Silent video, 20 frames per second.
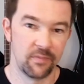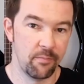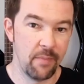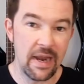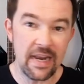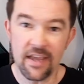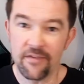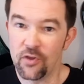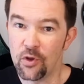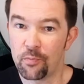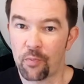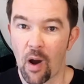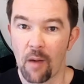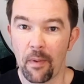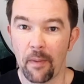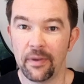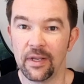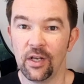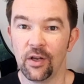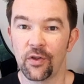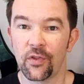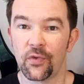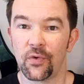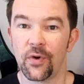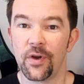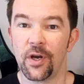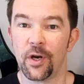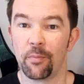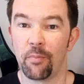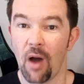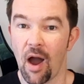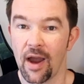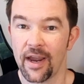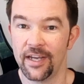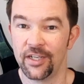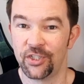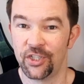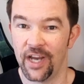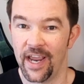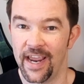Many of you probably look through your
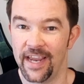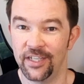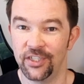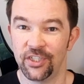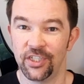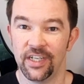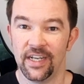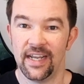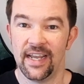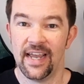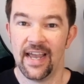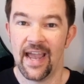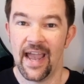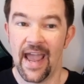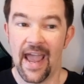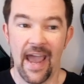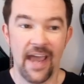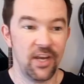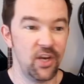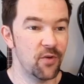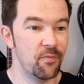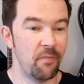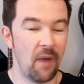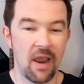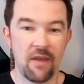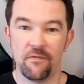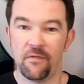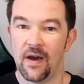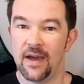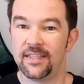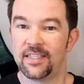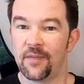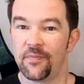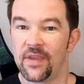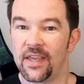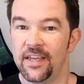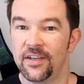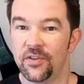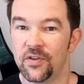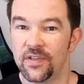pocket change and you might find
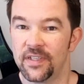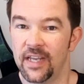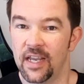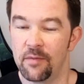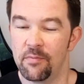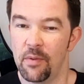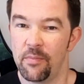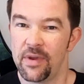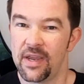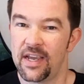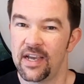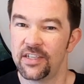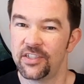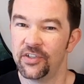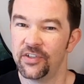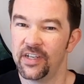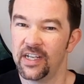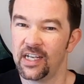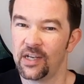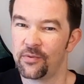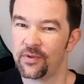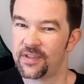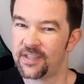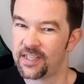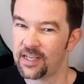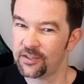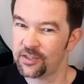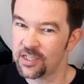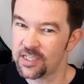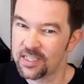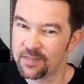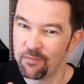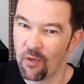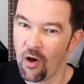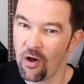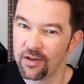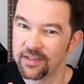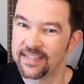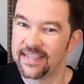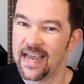something interesting, but because you're dealing with such a
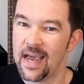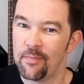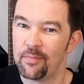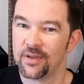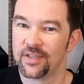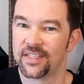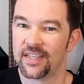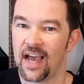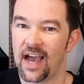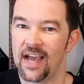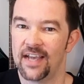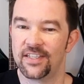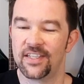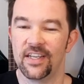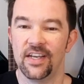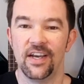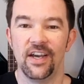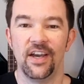small sample size,